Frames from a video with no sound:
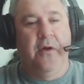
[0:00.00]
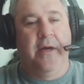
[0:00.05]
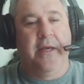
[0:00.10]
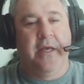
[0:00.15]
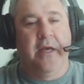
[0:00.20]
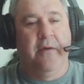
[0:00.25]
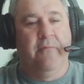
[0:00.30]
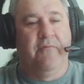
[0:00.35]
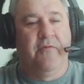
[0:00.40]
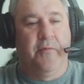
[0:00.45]

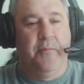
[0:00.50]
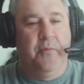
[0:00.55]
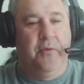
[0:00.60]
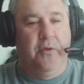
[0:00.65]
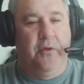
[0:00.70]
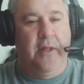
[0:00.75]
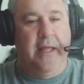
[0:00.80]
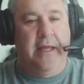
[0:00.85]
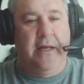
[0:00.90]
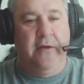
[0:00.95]
come
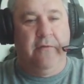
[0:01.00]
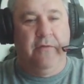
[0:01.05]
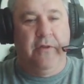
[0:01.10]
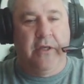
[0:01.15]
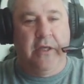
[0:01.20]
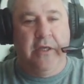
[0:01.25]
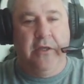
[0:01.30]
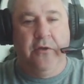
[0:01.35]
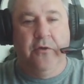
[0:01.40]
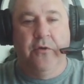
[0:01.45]
from land of the
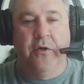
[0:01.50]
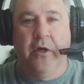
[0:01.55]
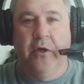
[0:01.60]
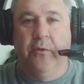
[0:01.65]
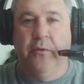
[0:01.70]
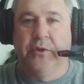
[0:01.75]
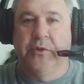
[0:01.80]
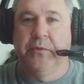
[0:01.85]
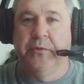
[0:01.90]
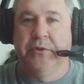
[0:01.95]
Cayuga,
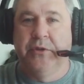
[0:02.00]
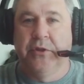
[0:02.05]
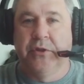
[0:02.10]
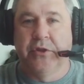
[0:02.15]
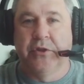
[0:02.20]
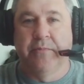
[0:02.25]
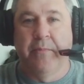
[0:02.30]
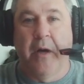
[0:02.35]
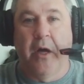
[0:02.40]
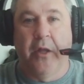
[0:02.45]
which was the
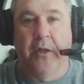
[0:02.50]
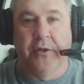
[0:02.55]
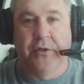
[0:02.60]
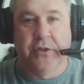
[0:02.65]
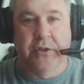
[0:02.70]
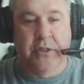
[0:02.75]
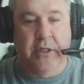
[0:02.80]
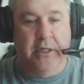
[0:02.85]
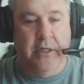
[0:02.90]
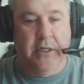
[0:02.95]

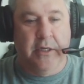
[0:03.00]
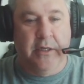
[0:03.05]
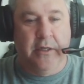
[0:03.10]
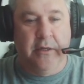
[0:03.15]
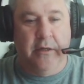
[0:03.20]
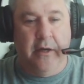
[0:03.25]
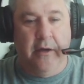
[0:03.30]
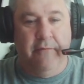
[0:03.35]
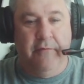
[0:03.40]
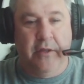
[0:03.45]
smallest
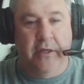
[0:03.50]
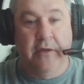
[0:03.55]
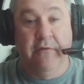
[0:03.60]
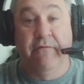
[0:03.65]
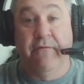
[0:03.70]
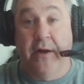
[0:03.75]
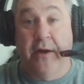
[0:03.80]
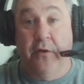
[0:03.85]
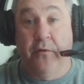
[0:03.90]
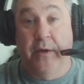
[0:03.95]
of the
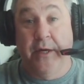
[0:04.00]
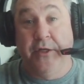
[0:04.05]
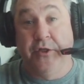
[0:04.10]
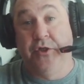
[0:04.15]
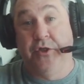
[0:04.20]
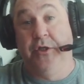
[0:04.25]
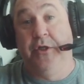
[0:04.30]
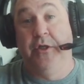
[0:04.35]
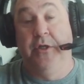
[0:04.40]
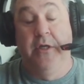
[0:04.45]

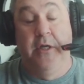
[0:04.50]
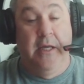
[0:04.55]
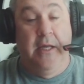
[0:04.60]
Confederation.